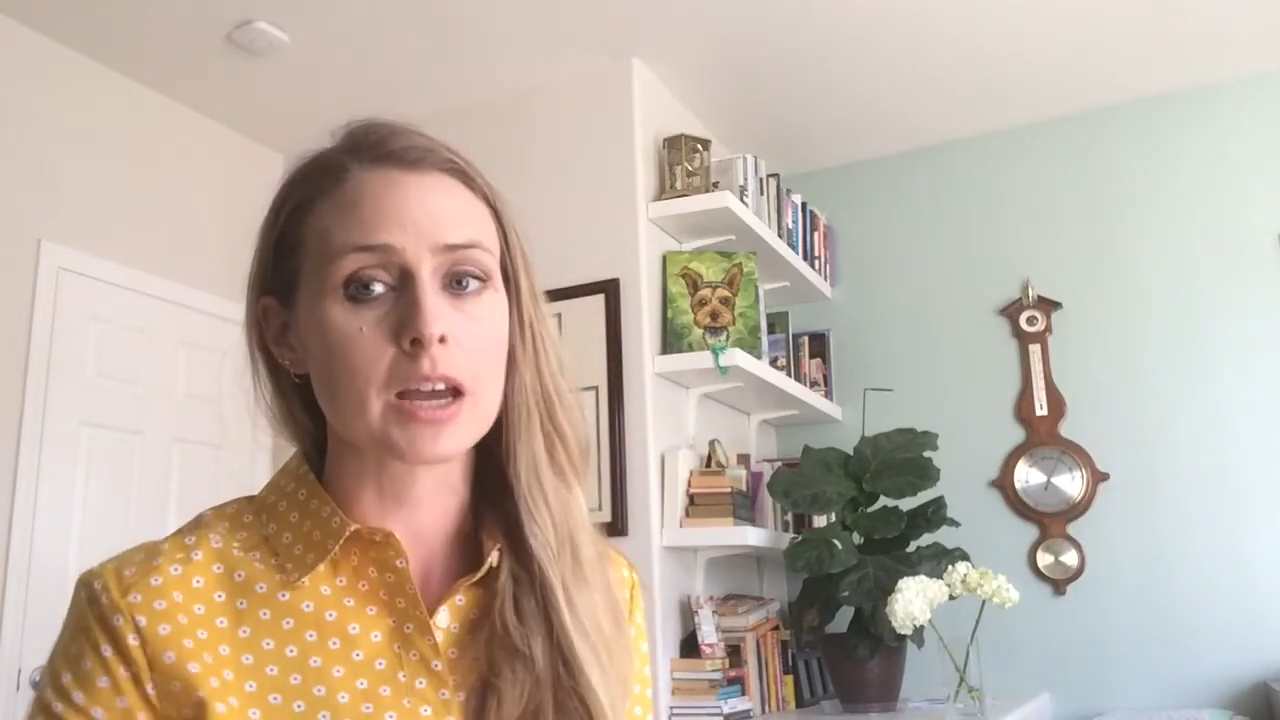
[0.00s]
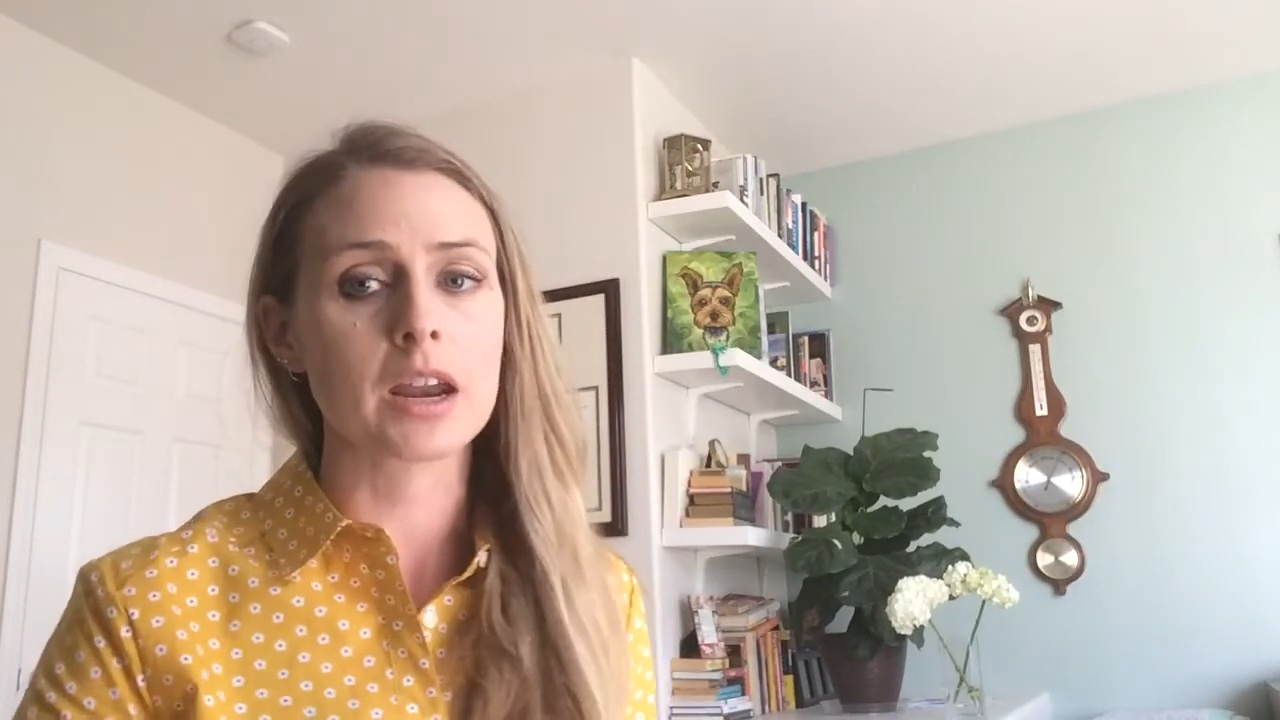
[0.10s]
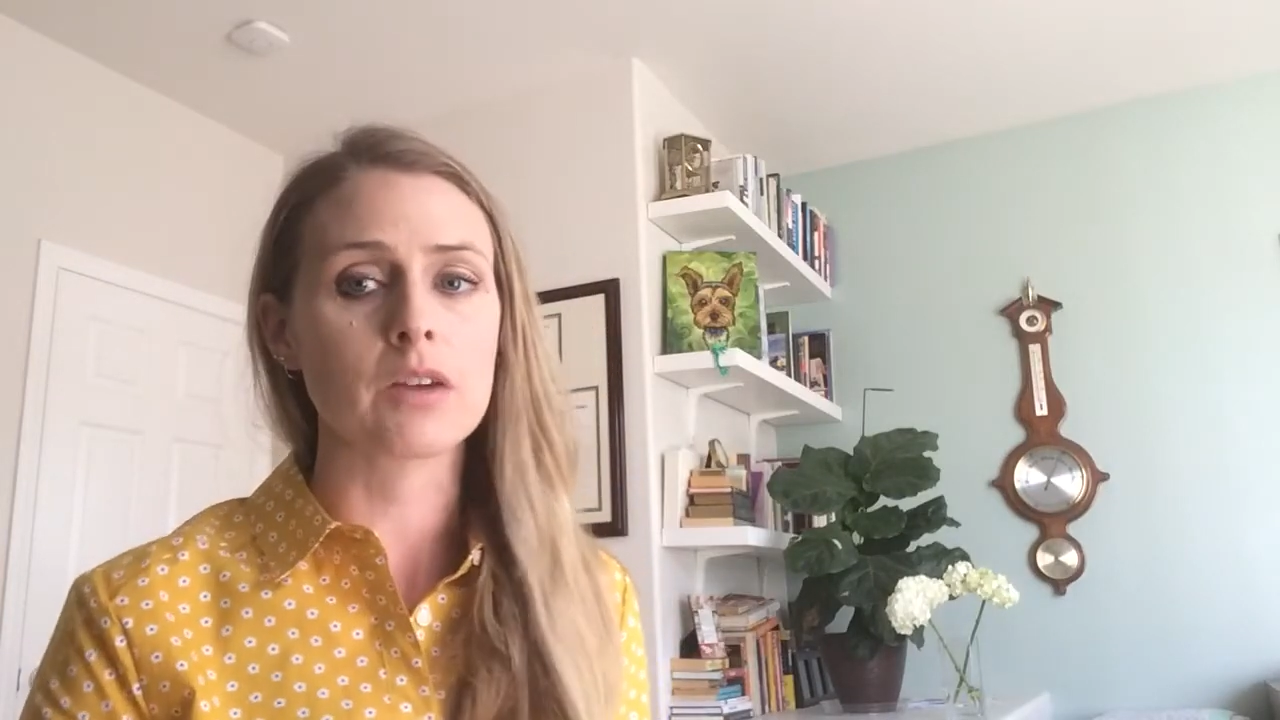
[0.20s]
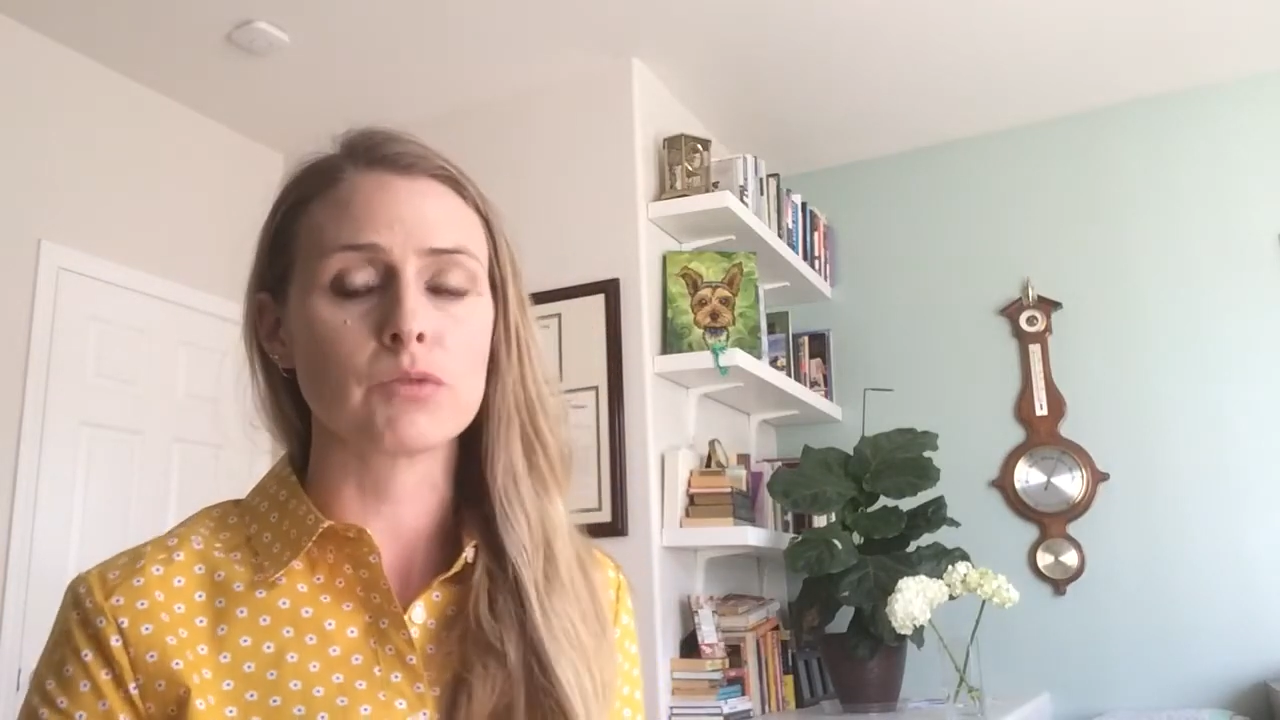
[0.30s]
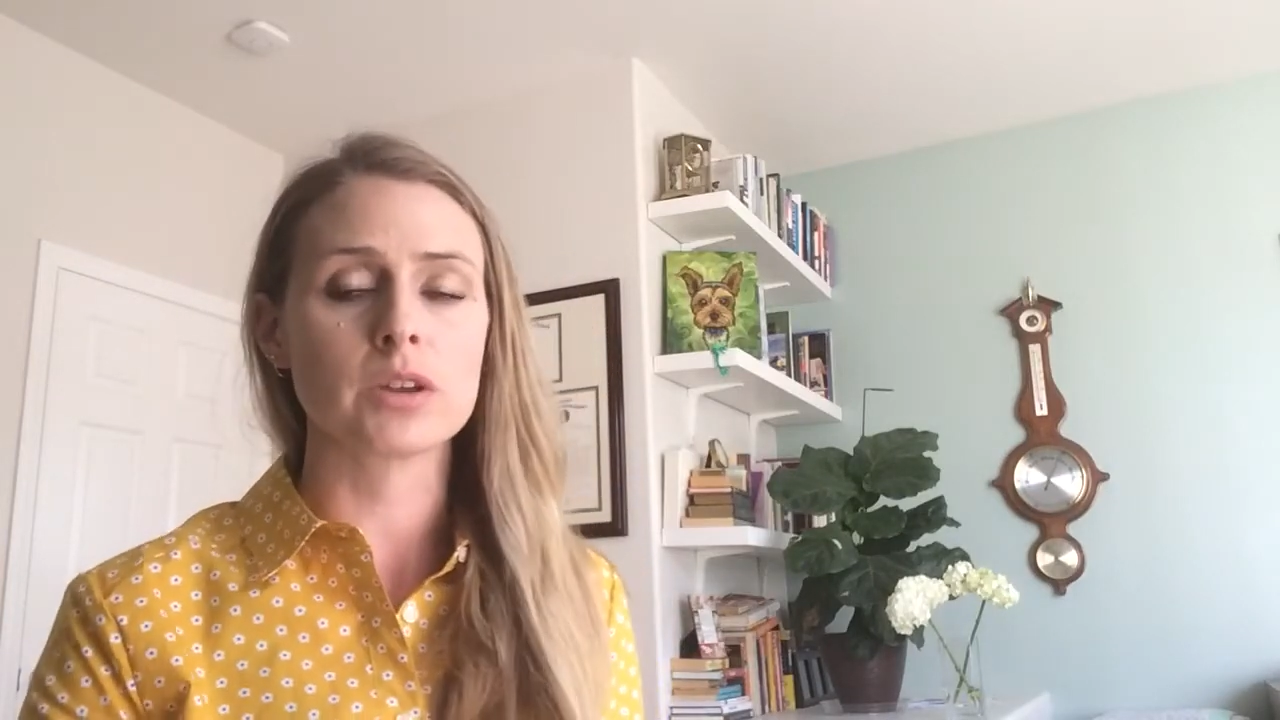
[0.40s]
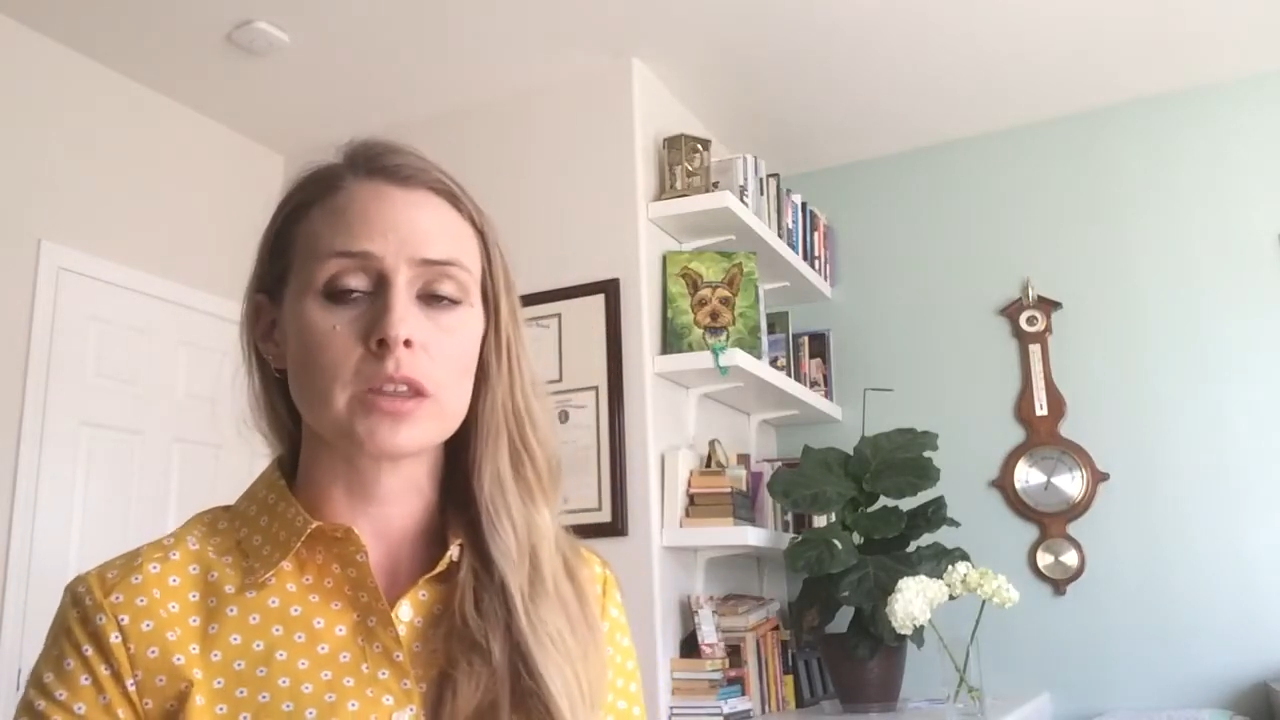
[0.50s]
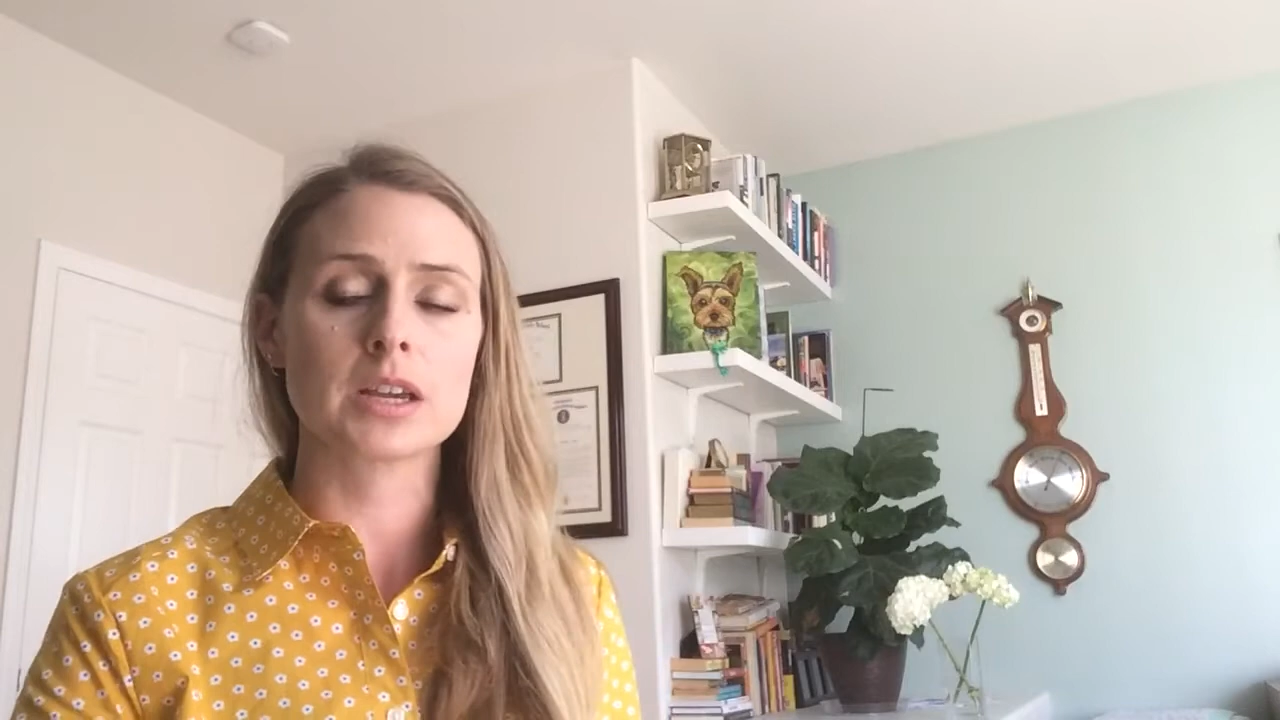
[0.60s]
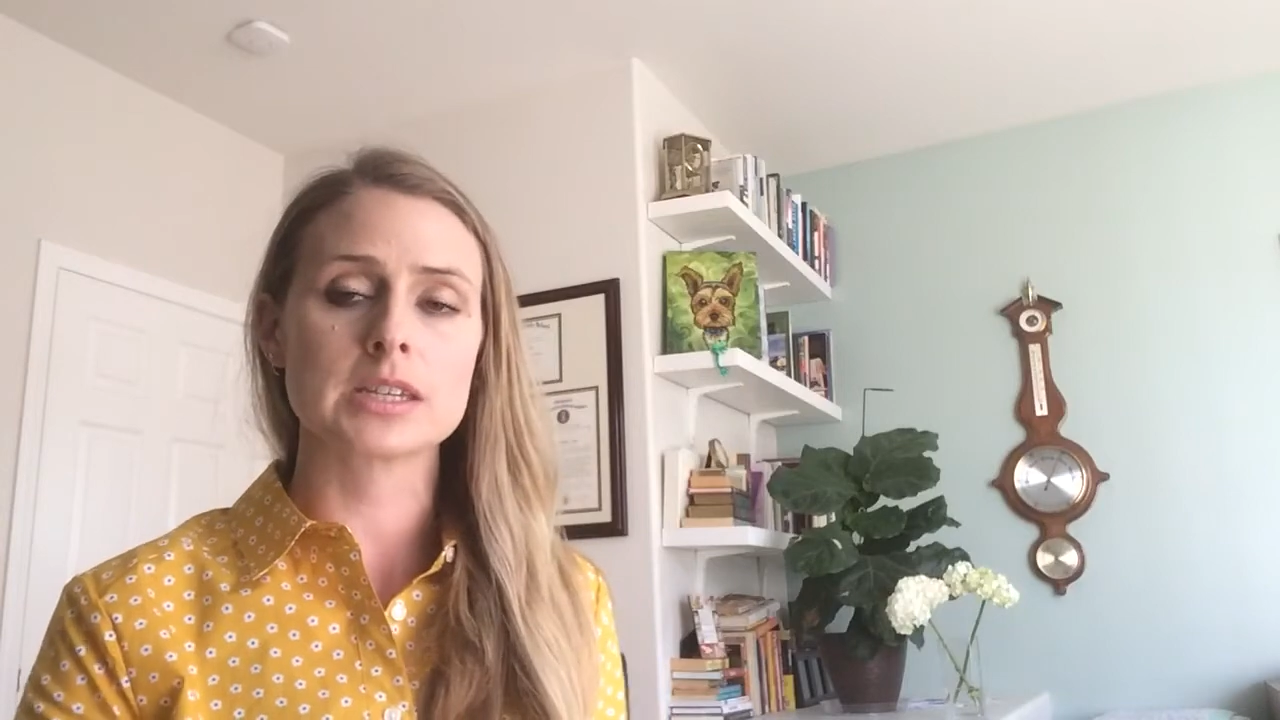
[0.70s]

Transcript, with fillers: not everything